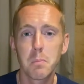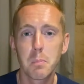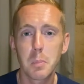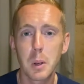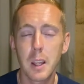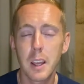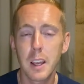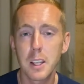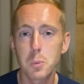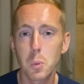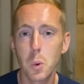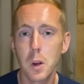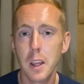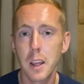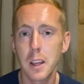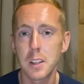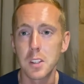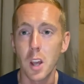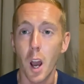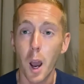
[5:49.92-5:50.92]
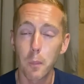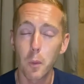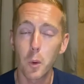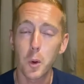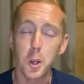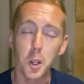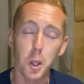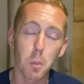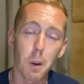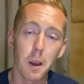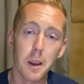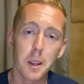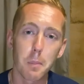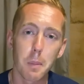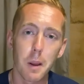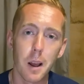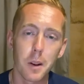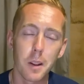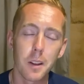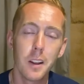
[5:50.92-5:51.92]
But it is what it is. I'm not going to complain
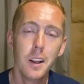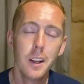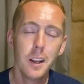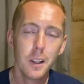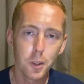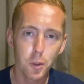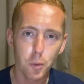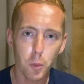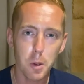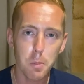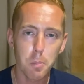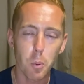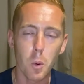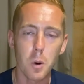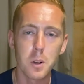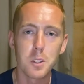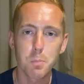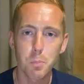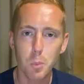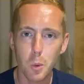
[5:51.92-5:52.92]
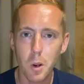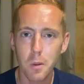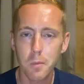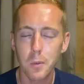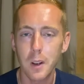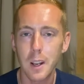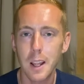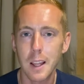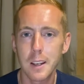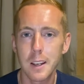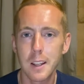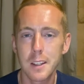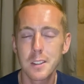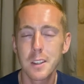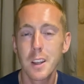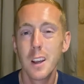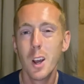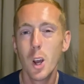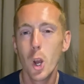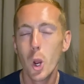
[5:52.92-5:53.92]
about it. 3 points. Bruno Fernandes.
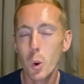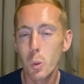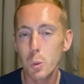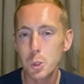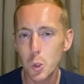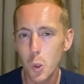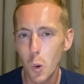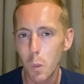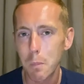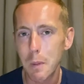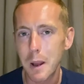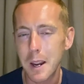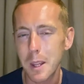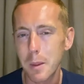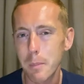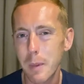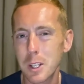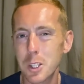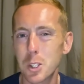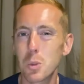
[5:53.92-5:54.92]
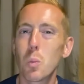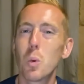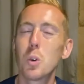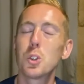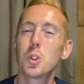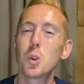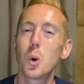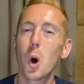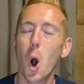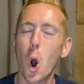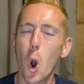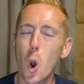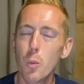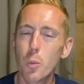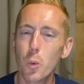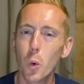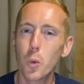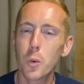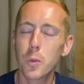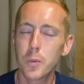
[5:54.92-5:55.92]
Who was your man of the match, and what's your
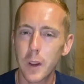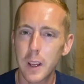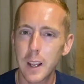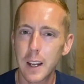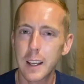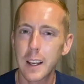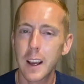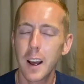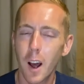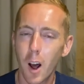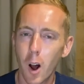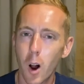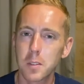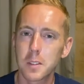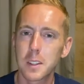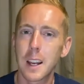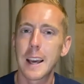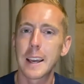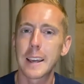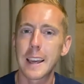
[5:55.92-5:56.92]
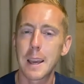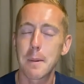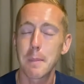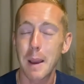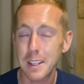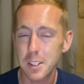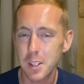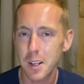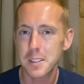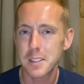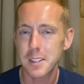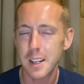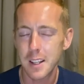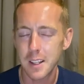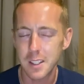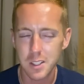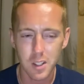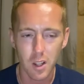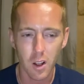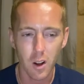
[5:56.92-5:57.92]
overall feeling after that game? As I said at
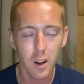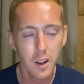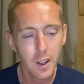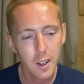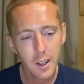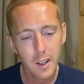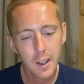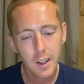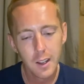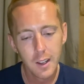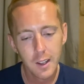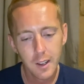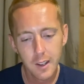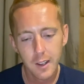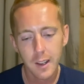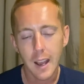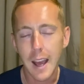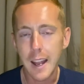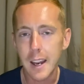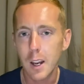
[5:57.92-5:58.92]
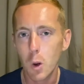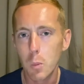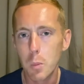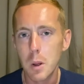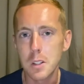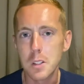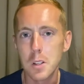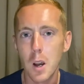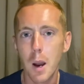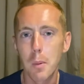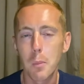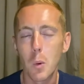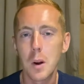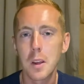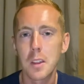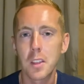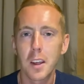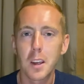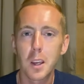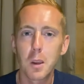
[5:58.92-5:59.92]
the start, had a little bit of time away.
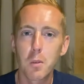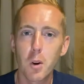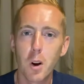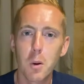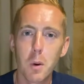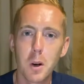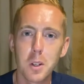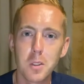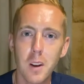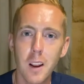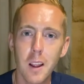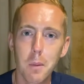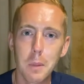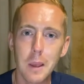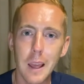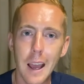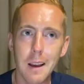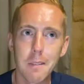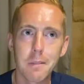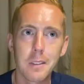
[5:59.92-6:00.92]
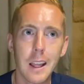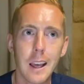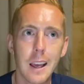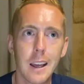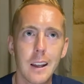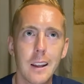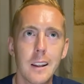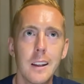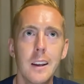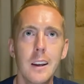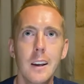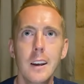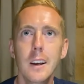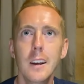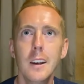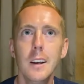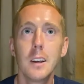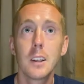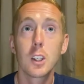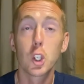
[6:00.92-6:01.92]
Thank you very much for letting me have that.
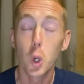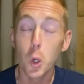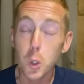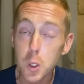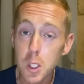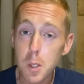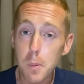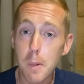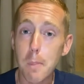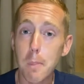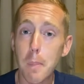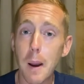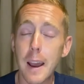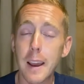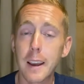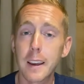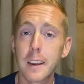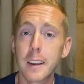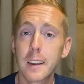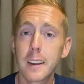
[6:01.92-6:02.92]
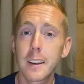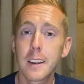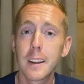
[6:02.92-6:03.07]
Good to be back.